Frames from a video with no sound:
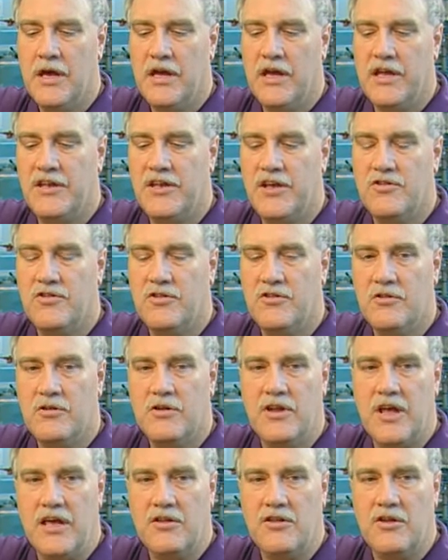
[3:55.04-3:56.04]
It doesn't
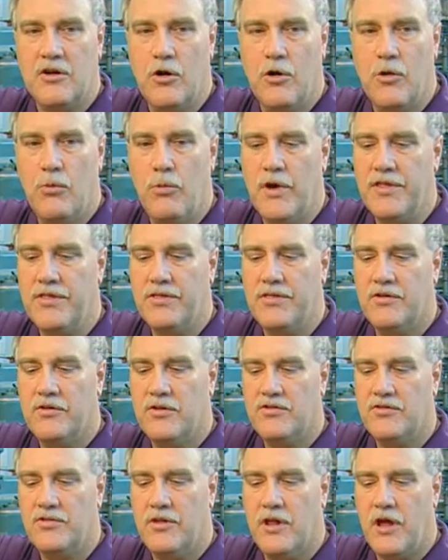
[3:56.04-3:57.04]
take the whole width of
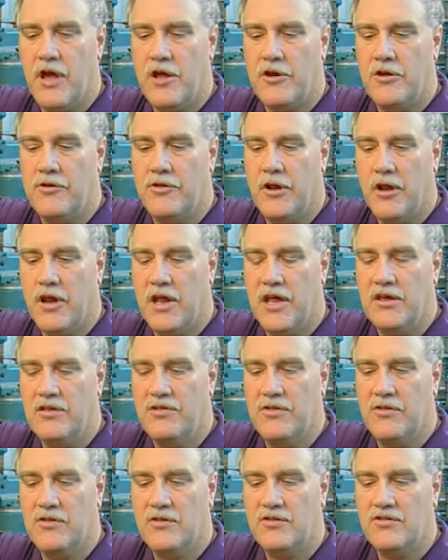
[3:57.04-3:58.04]
the slot or the
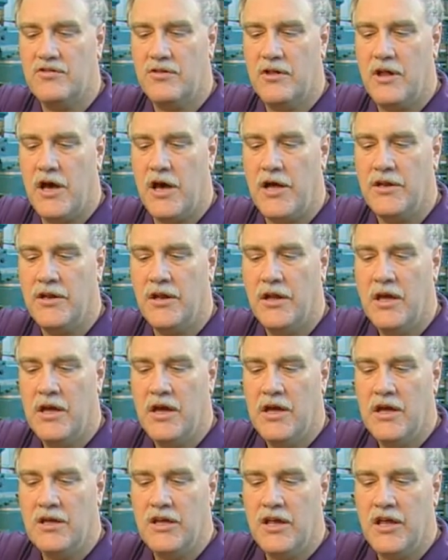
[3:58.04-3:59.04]
length of the slot.
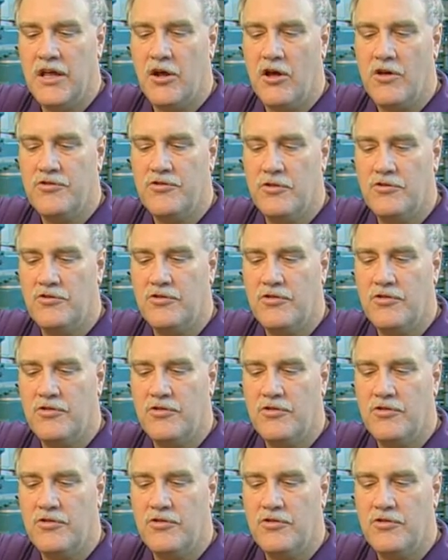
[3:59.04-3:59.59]
It also